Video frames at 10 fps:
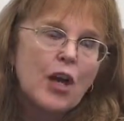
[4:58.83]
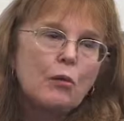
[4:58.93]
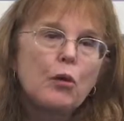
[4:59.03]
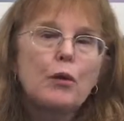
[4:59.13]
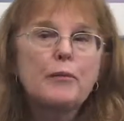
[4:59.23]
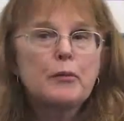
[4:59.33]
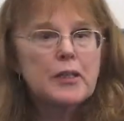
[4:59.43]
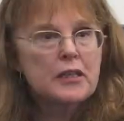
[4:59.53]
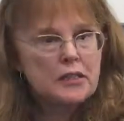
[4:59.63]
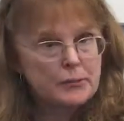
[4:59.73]
Well, Women
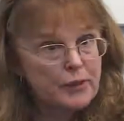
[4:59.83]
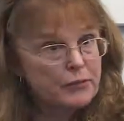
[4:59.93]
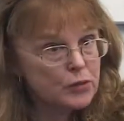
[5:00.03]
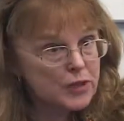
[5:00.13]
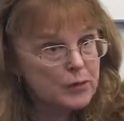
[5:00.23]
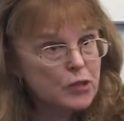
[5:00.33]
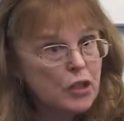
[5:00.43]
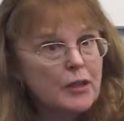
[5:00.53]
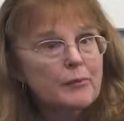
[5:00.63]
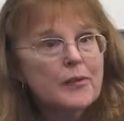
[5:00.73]
Means is my full-time job.